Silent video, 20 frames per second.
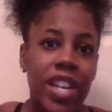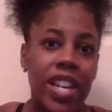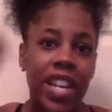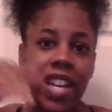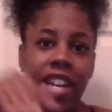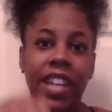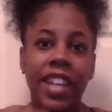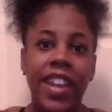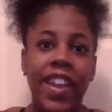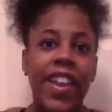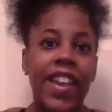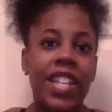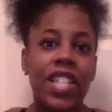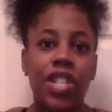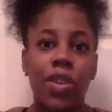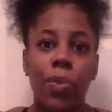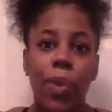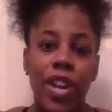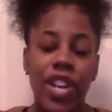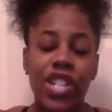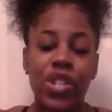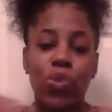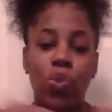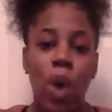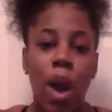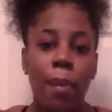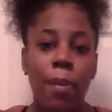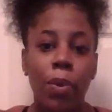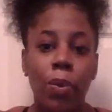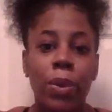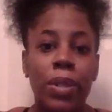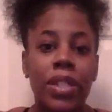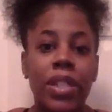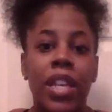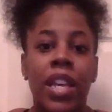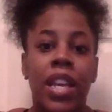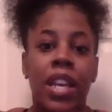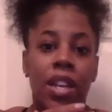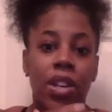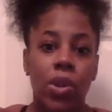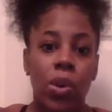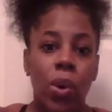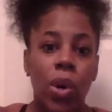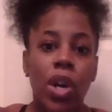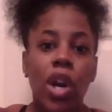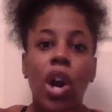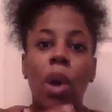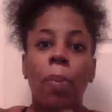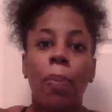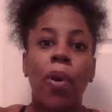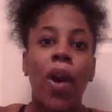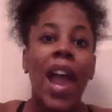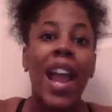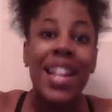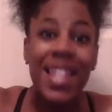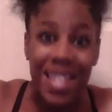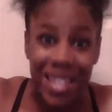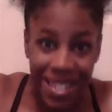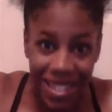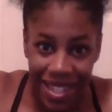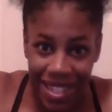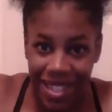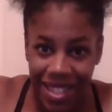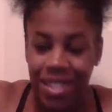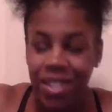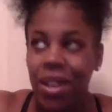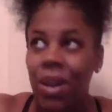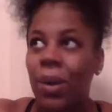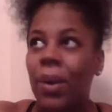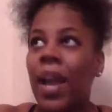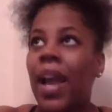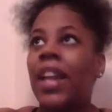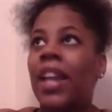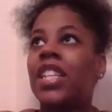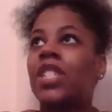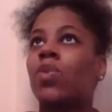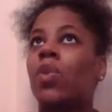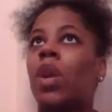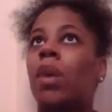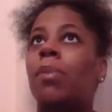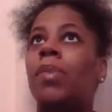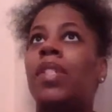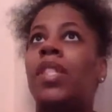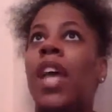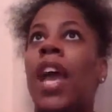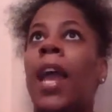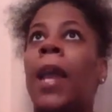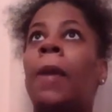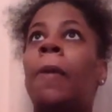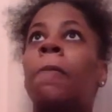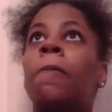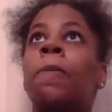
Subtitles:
And then it led to where the woman was doing her practices. Okay, that's what I'm going to say.